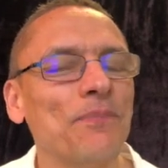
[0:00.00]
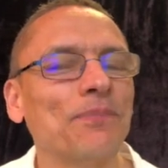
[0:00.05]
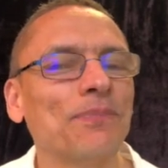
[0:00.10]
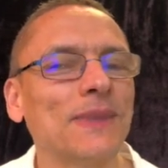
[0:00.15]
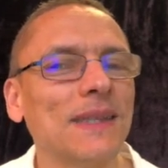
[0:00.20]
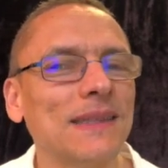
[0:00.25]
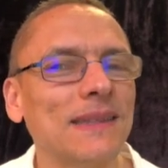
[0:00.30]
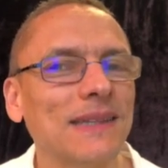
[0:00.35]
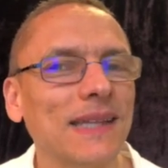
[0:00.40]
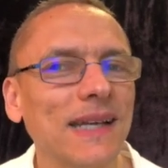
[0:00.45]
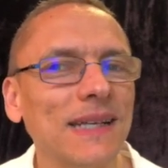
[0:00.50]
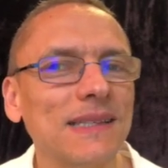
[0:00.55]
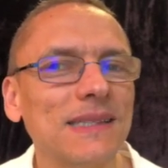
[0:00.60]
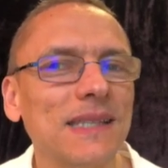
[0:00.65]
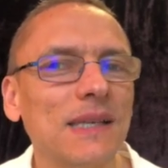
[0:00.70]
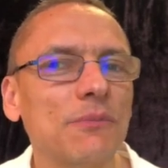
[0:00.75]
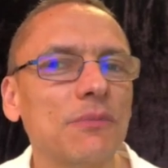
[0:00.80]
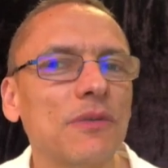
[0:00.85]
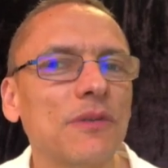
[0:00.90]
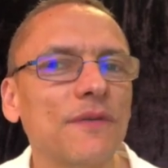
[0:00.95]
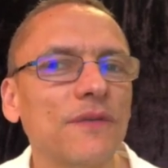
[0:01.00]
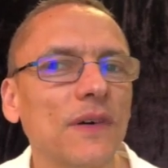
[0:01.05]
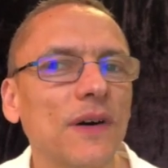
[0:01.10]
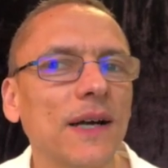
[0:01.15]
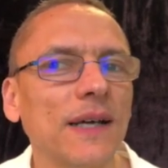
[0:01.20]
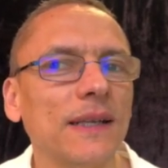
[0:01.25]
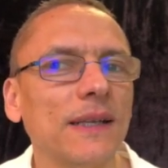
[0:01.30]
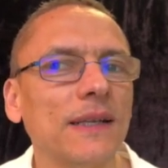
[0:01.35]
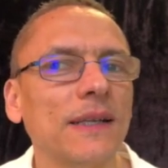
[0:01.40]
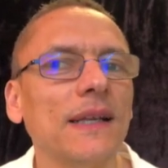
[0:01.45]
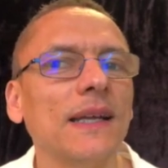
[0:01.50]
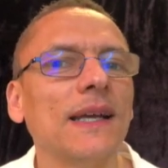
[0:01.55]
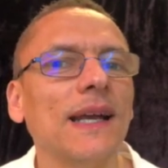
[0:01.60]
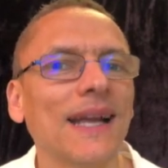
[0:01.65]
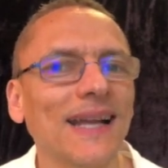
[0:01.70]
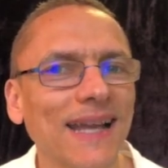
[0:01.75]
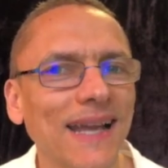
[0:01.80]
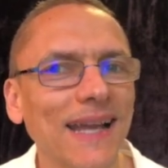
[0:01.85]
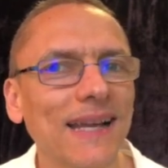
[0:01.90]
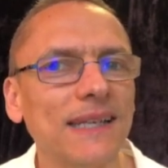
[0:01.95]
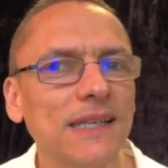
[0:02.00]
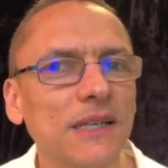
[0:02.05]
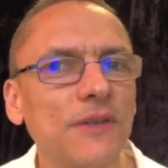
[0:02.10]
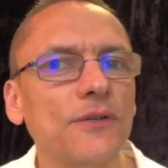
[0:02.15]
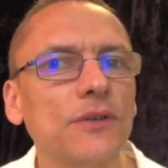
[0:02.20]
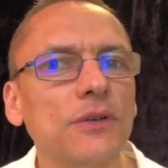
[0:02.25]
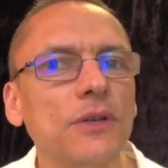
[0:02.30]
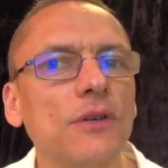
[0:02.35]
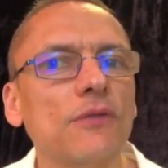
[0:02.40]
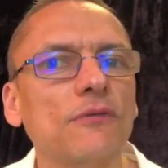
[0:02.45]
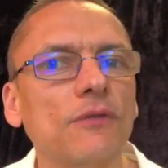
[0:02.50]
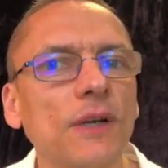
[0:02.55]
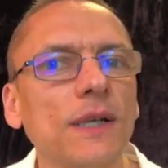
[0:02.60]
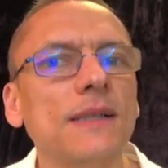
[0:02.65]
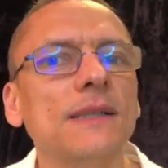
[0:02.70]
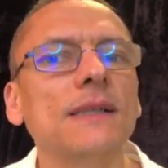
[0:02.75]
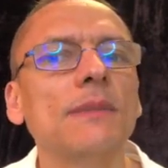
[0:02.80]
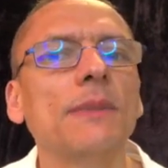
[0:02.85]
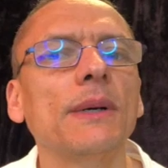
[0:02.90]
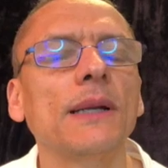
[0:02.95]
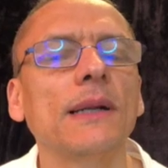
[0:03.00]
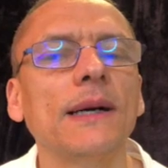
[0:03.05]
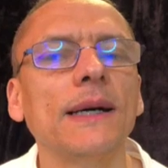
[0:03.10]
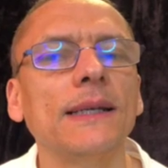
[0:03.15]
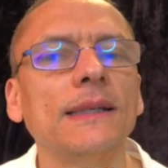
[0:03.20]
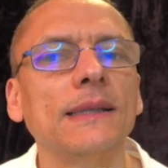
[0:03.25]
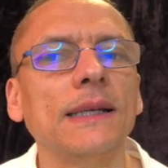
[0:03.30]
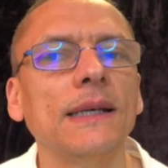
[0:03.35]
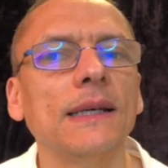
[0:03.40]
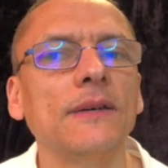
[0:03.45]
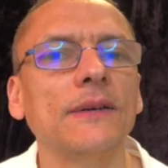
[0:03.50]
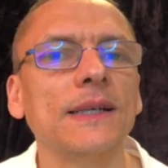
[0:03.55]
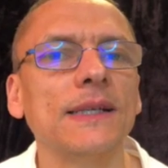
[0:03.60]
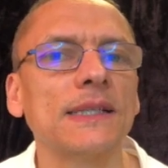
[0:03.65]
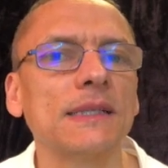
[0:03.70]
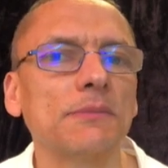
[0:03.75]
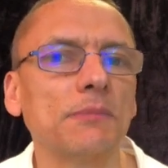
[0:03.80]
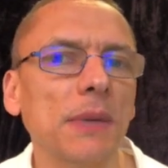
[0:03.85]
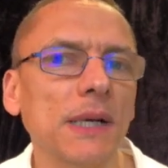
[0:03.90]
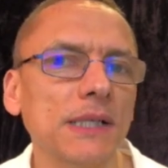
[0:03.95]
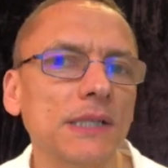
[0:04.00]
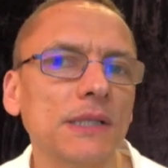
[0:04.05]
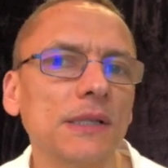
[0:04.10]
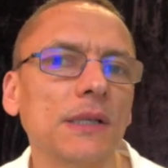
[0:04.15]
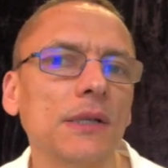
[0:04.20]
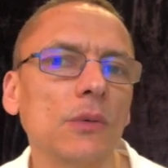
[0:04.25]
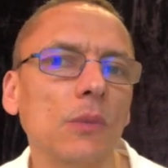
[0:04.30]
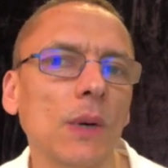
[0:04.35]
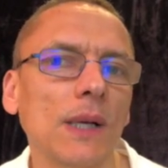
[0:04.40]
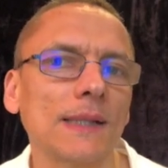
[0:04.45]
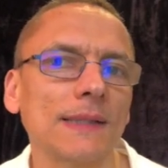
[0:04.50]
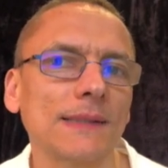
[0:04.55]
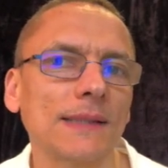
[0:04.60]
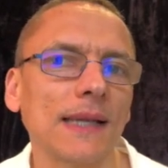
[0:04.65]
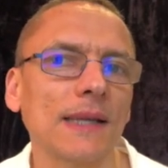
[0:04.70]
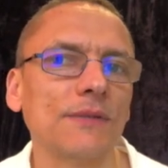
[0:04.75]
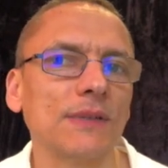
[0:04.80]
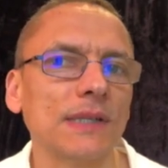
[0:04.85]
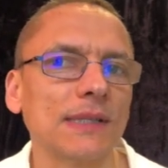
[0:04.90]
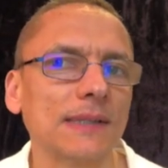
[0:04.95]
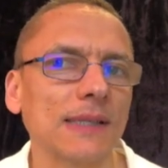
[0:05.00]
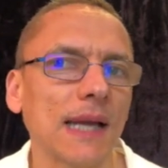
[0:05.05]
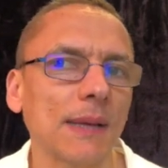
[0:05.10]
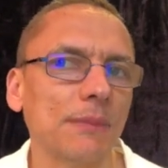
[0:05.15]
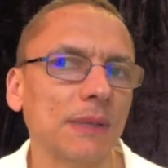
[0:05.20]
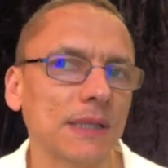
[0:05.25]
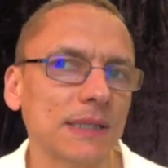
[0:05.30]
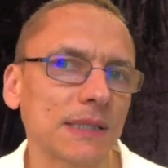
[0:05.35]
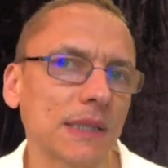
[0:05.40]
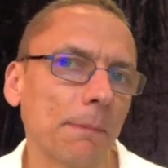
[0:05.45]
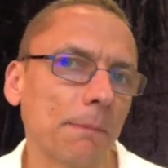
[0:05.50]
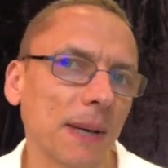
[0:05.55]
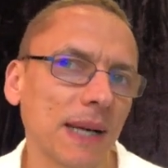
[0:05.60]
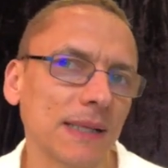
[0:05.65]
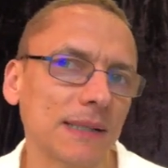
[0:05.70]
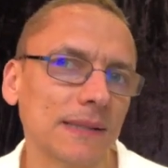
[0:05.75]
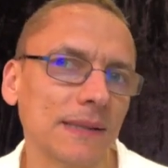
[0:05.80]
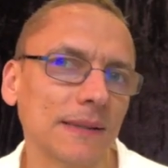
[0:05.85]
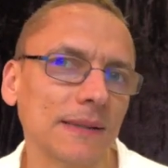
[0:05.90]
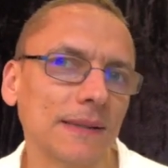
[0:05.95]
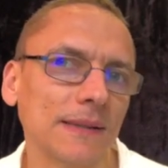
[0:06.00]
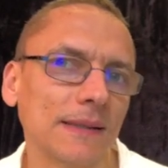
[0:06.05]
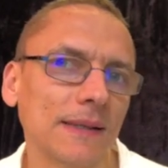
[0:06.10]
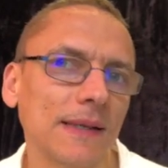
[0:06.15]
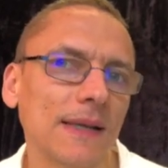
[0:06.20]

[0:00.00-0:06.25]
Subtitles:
the data provided can give you a reasonable idea, especially once they've established a baseline.